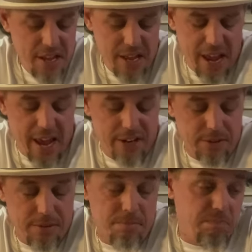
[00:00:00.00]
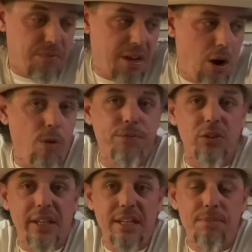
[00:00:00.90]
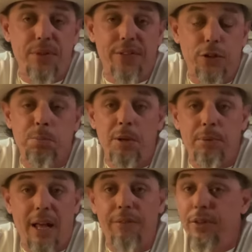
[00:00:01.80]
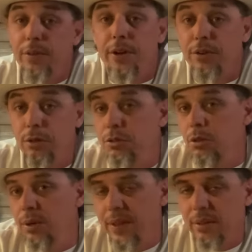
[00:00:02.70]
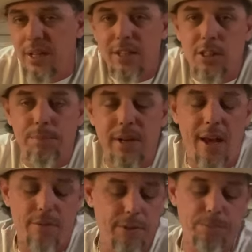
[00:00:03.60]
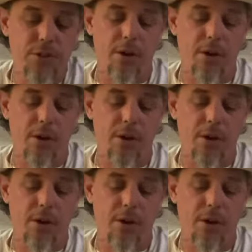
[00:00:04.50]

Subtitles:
And hopefully that there's people out there that are new to it that take something out of it.